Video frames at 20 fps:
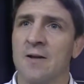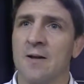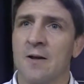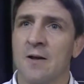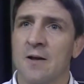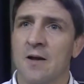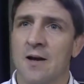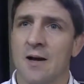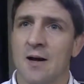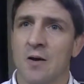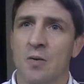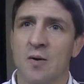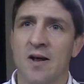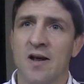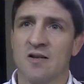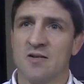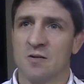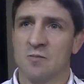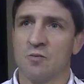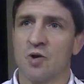Uh, we
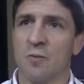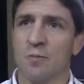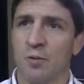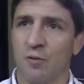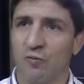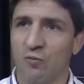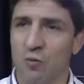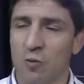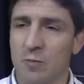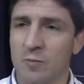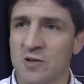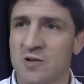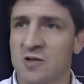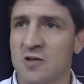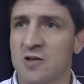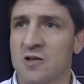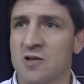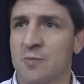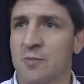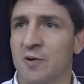had some good
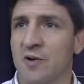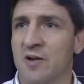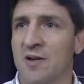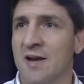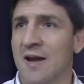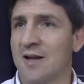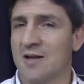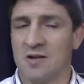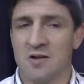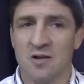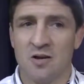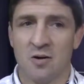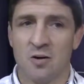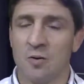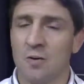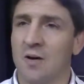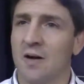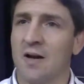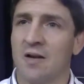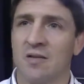performances, but yeah, you
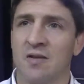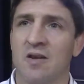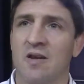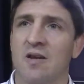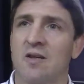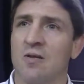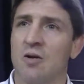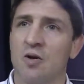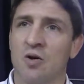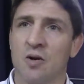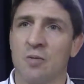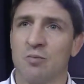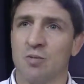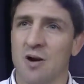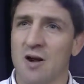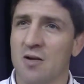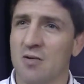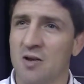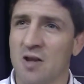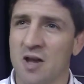know, I think Logan
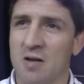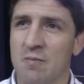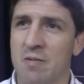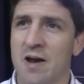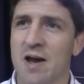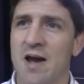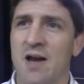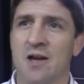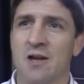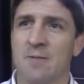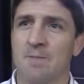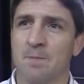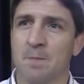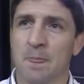Brown came back and,